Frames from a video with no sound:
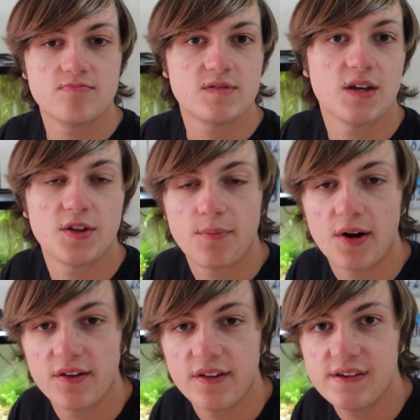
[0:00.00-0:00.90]
southern
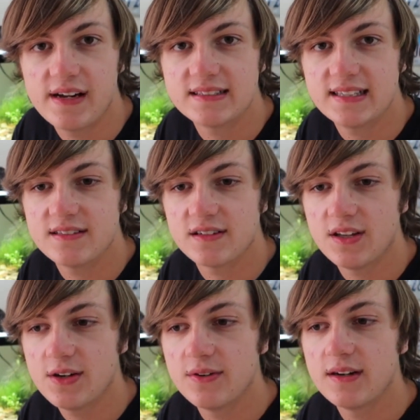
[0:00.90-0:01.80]
part of the United States
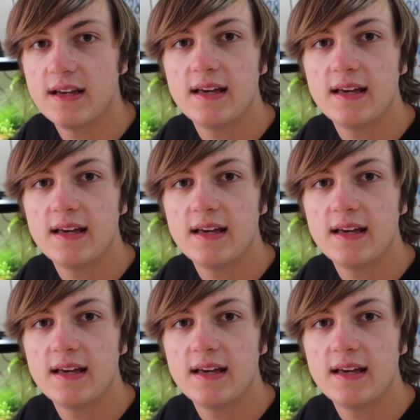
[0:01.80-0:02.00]
alone,